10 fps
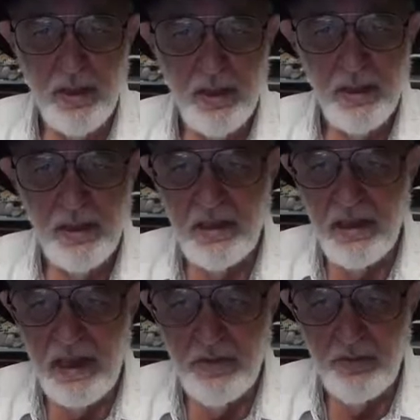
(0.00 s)

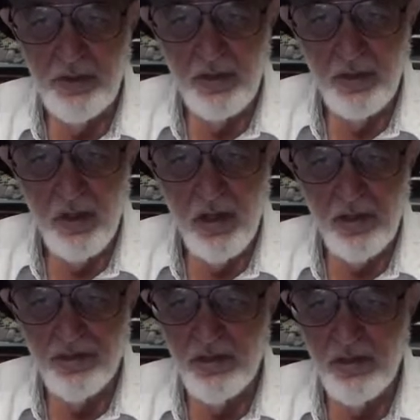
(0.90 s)
claimed the
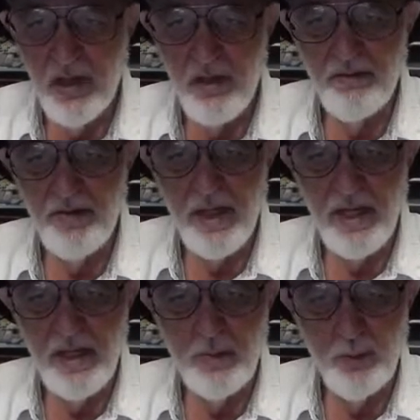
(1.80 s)
loss of
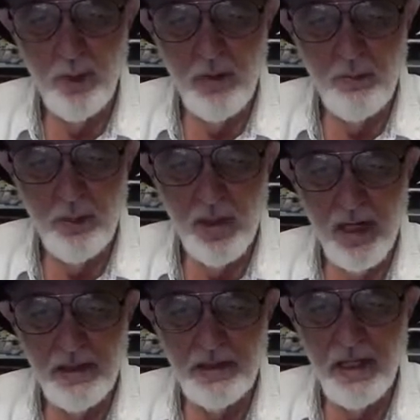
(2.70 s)
a
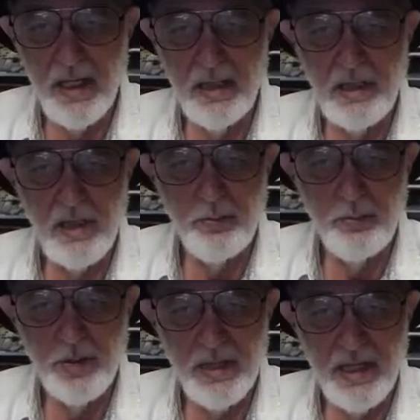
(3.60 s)
Rembrandt and a
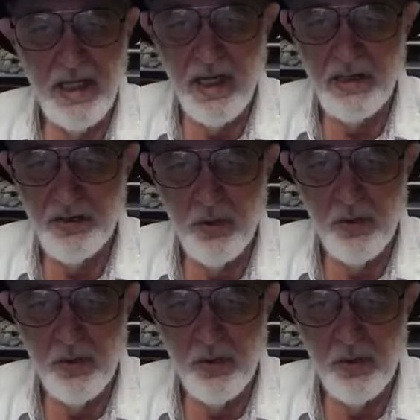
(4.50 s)
Picasso